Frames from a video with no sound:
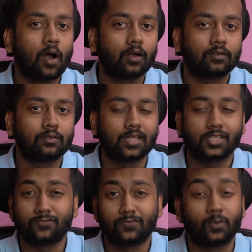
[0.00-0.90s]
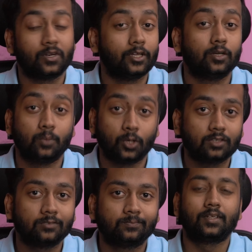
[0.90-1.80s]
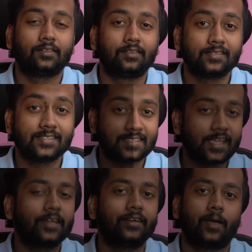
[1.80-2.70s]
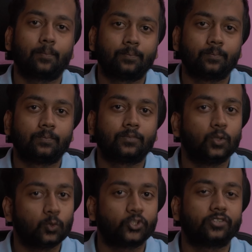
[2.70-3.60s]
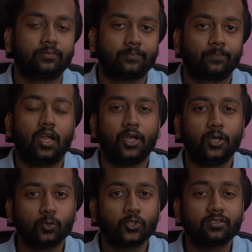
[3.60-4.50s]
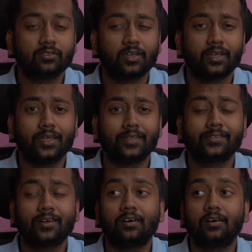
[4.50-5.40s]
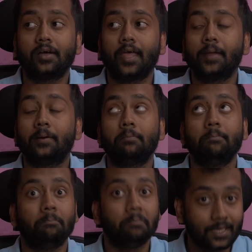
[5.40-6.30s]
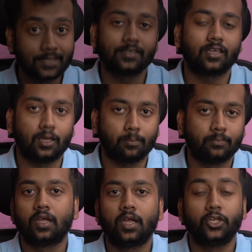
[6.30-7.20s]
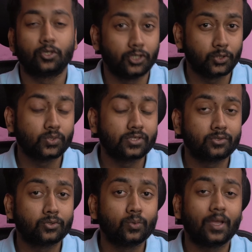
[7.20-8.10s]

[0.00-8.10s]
articles as if you're reading a book. The second app, Notion. Notion is an amazing app. You can use it to do